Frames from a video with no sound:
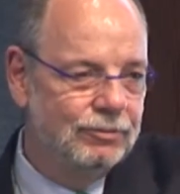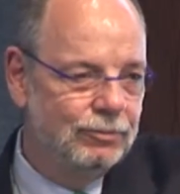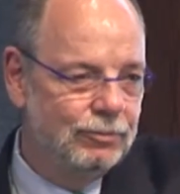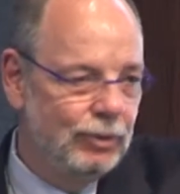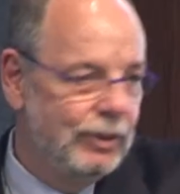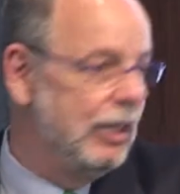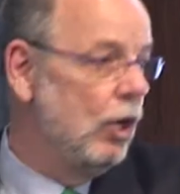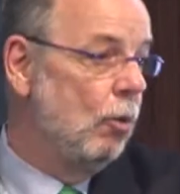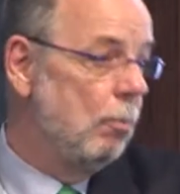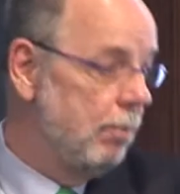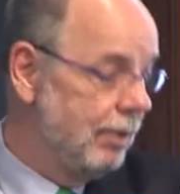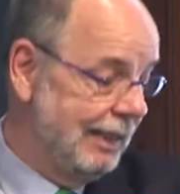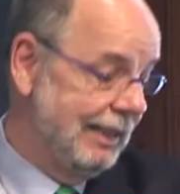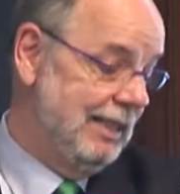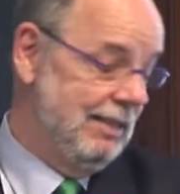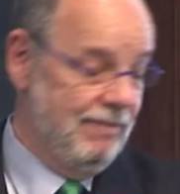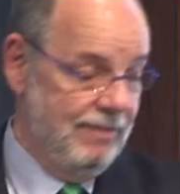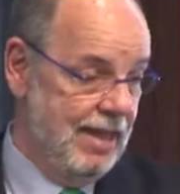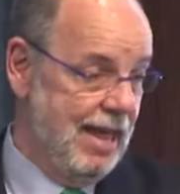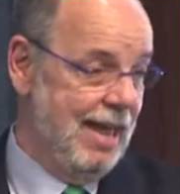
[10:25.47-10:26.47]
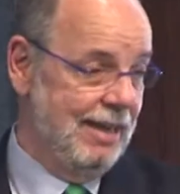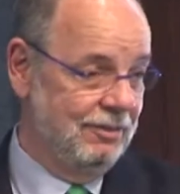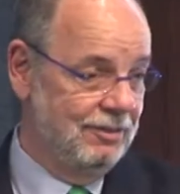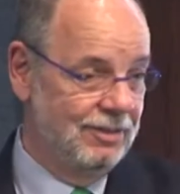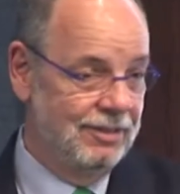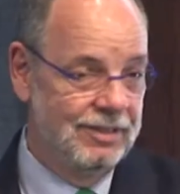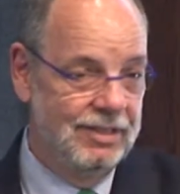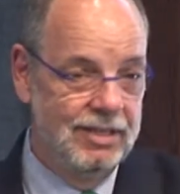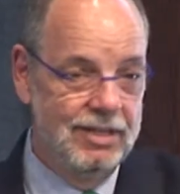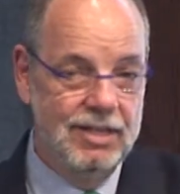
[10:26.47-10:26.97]
We don't believe
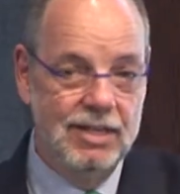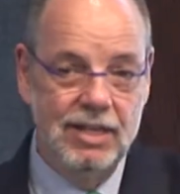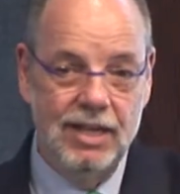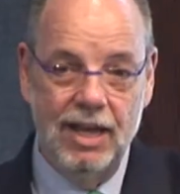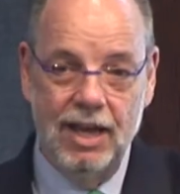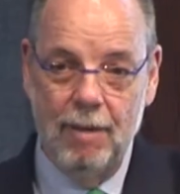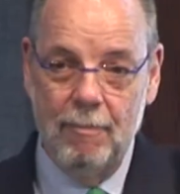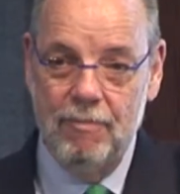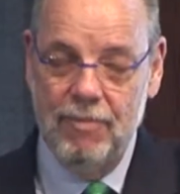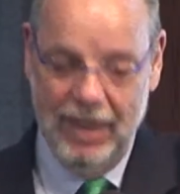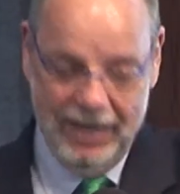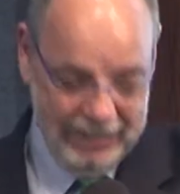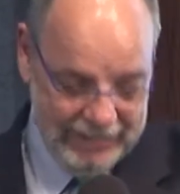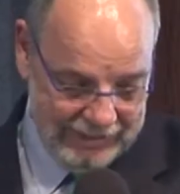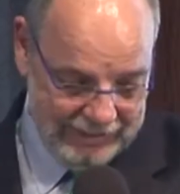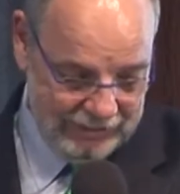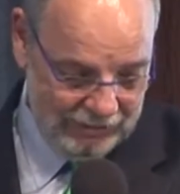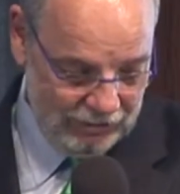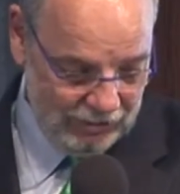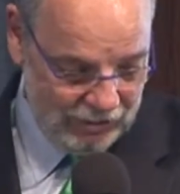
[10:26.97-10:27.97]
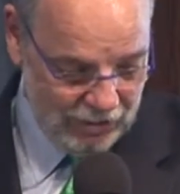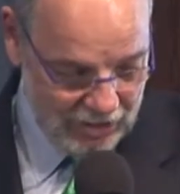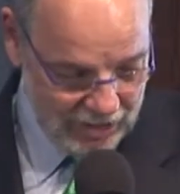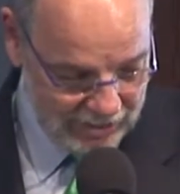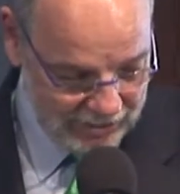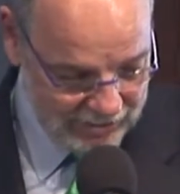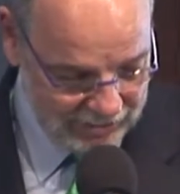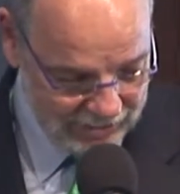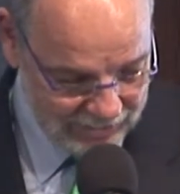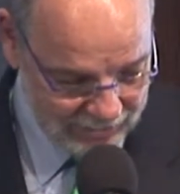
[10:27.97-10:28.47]
that. They need to look
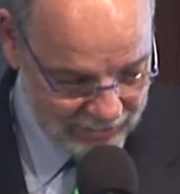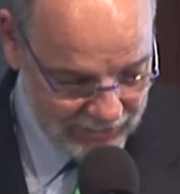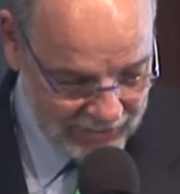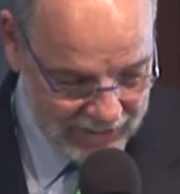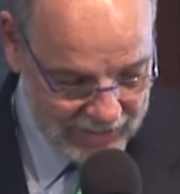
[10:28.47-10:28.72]
harder.